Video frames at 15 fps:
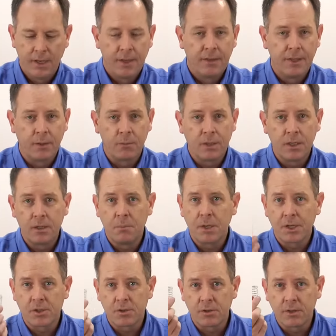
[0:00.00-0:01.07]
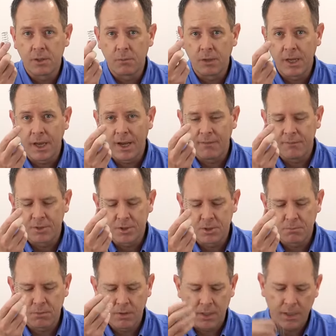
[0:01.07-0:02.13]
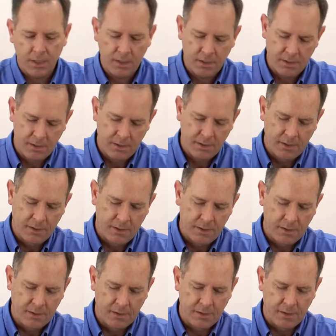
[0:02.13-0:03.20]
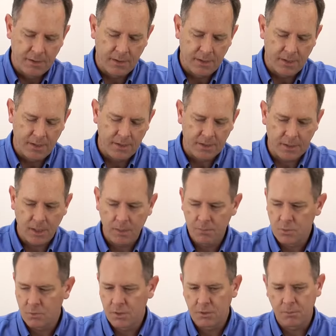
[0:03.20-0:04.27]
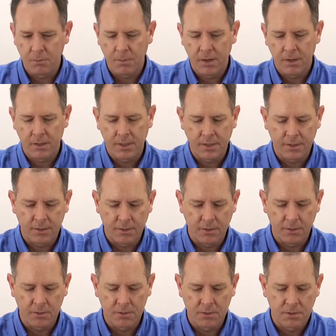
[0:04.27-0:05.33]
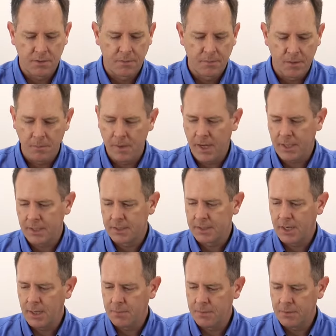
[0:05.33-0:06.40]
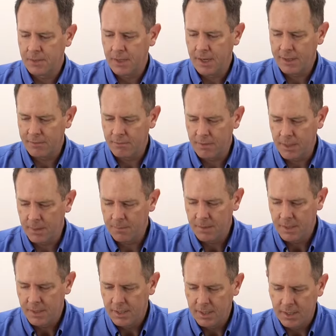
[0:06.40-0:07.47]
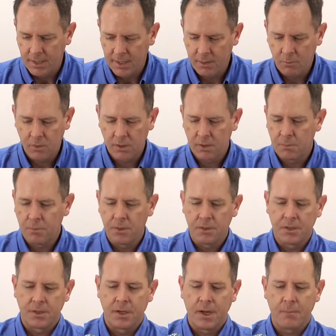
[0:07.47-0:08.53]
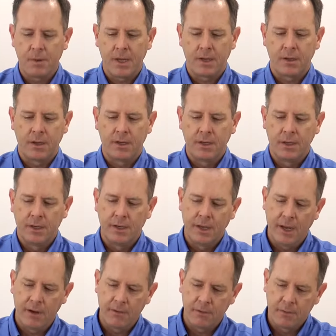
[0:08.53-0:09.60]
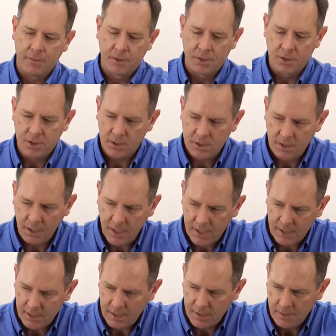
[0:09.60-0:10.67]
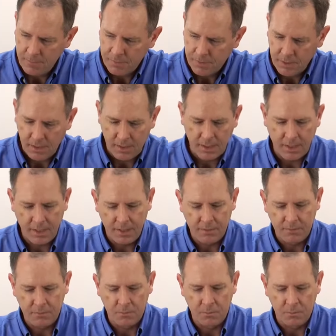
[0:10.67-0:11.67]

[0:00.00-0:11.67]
Then we need to make sure that we have the spring that comes with the repair kit that goes back on top of the diaphragm. And then we're going to put the top back on. Now, just like I